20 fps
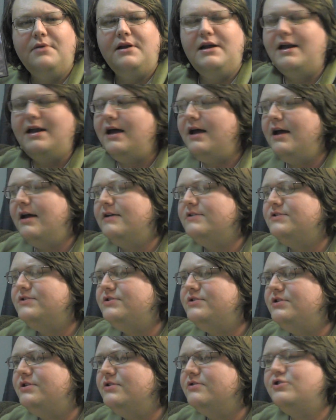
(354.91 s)
but it has
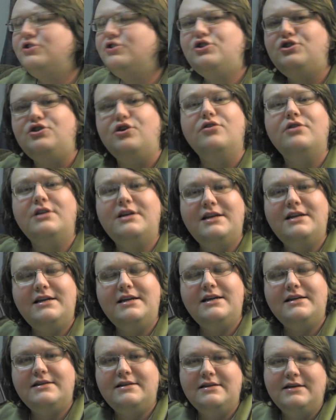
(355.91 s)
Jill Schoelen in
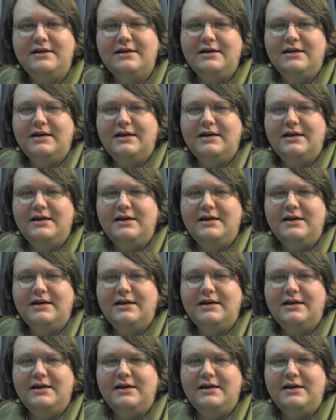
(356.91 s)
it.